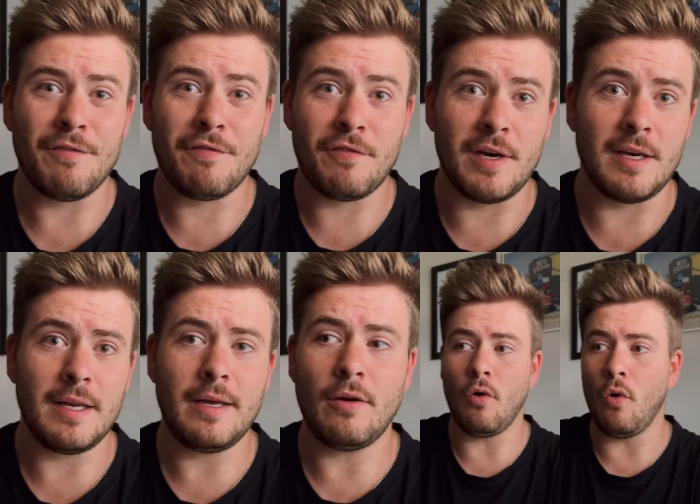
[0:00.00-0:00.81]

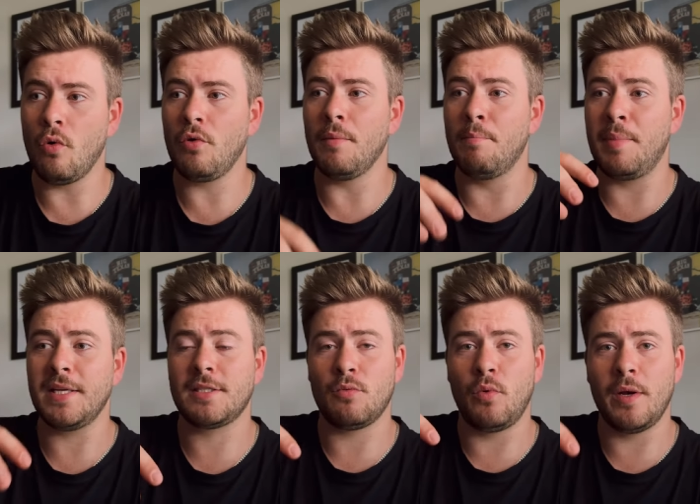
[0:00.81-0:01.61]
friendly or the
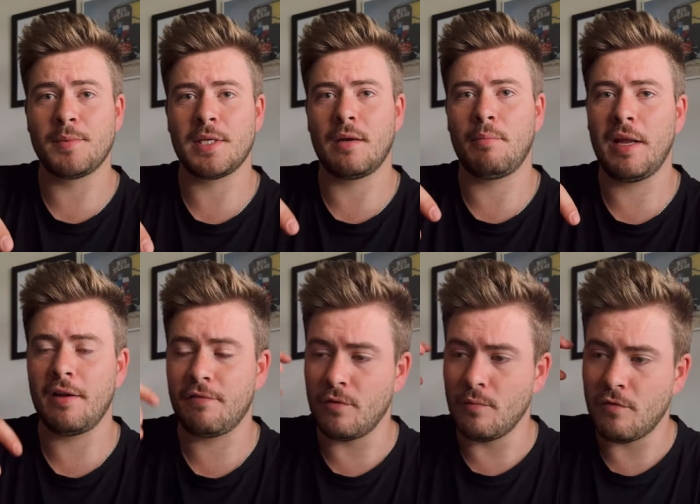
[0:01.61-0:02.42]
best website platform